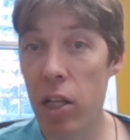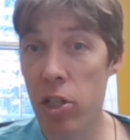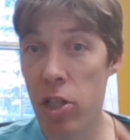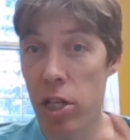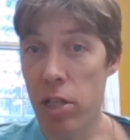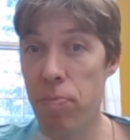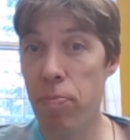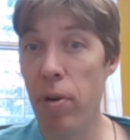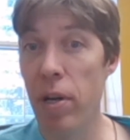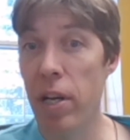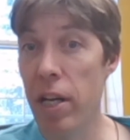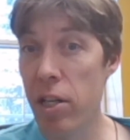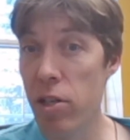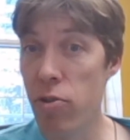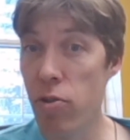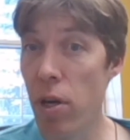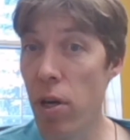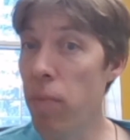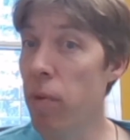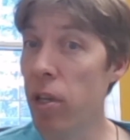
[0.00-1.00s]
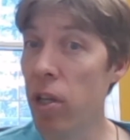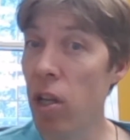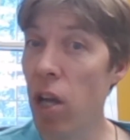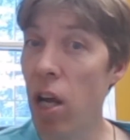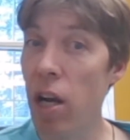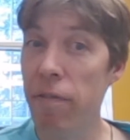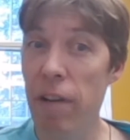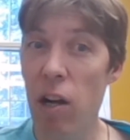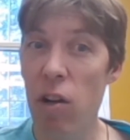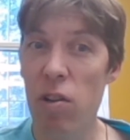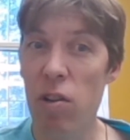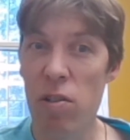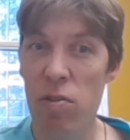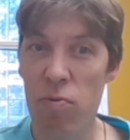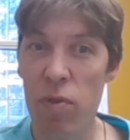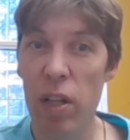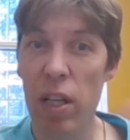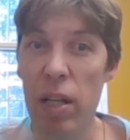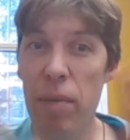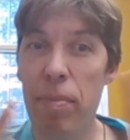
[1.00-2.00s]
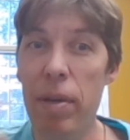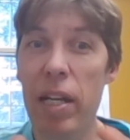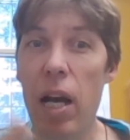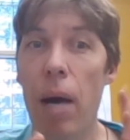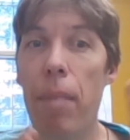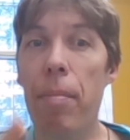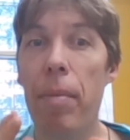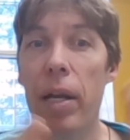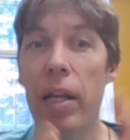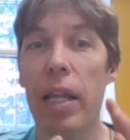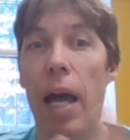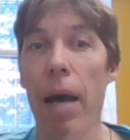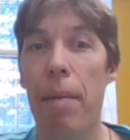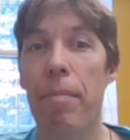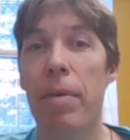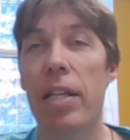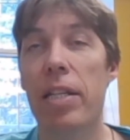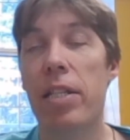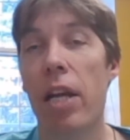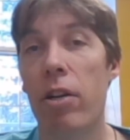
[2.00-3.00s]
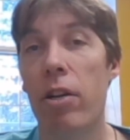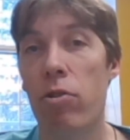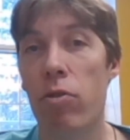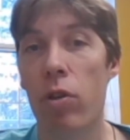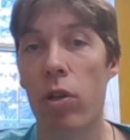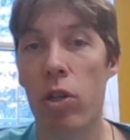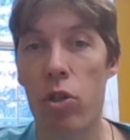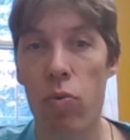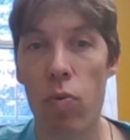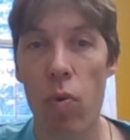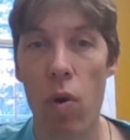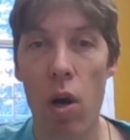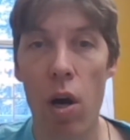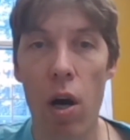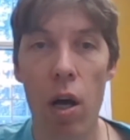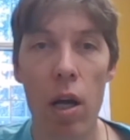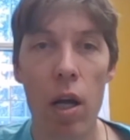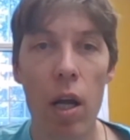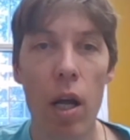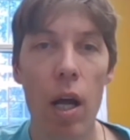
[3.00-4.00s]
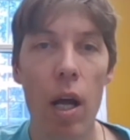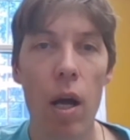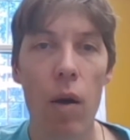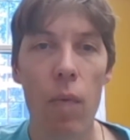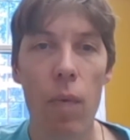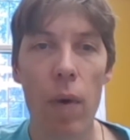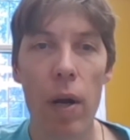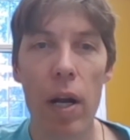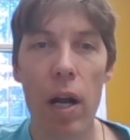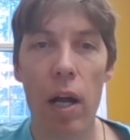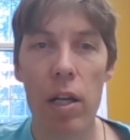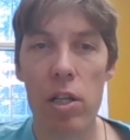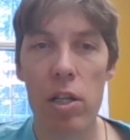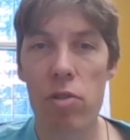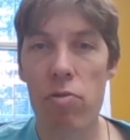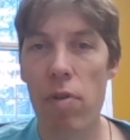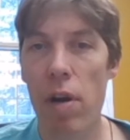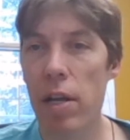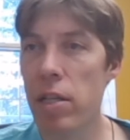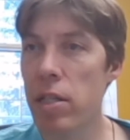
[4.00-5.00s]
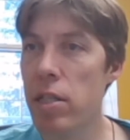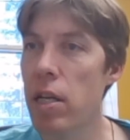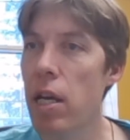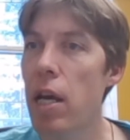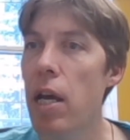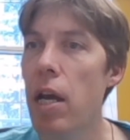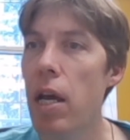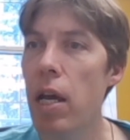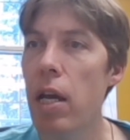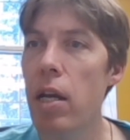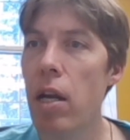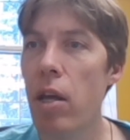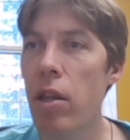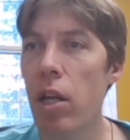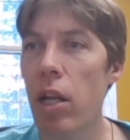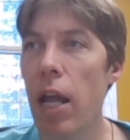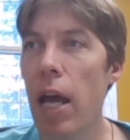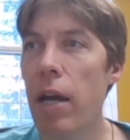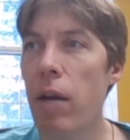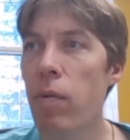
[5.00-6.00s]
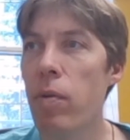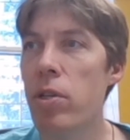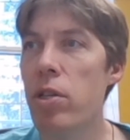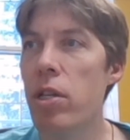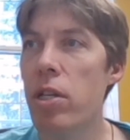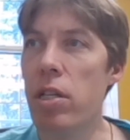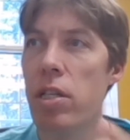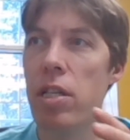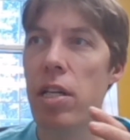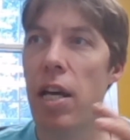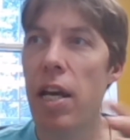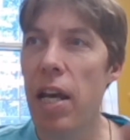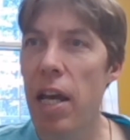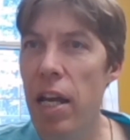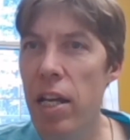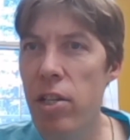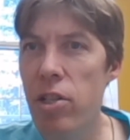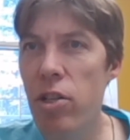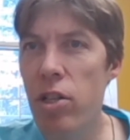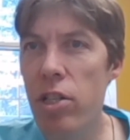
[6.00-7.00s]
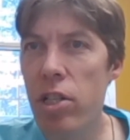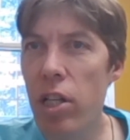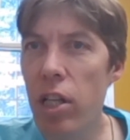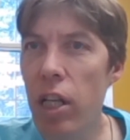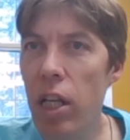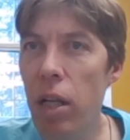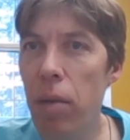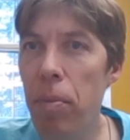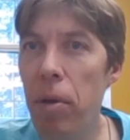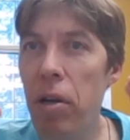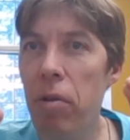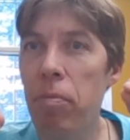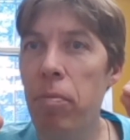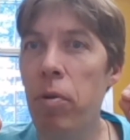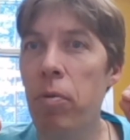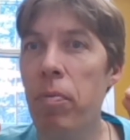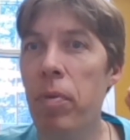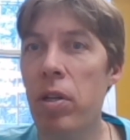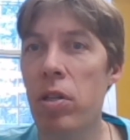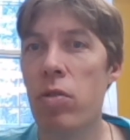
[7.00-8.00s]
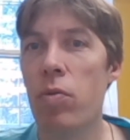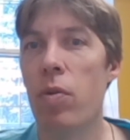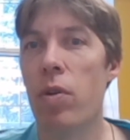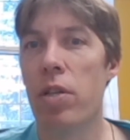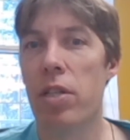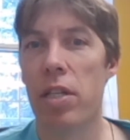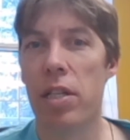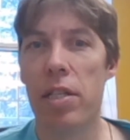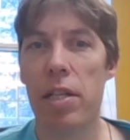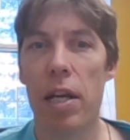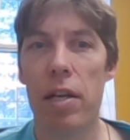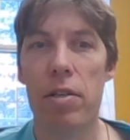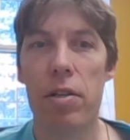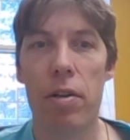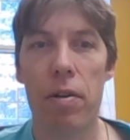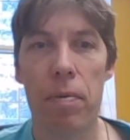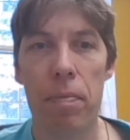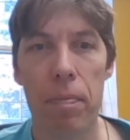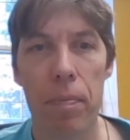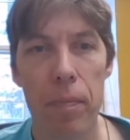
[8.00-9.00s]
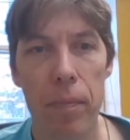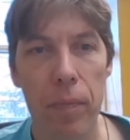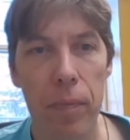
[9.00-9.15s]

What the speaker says: English, it's pretty extreme, with a lot of vowels really becoming that mid-central schwa when unstressed. In other languages, it's just a little bit of movement towards the center.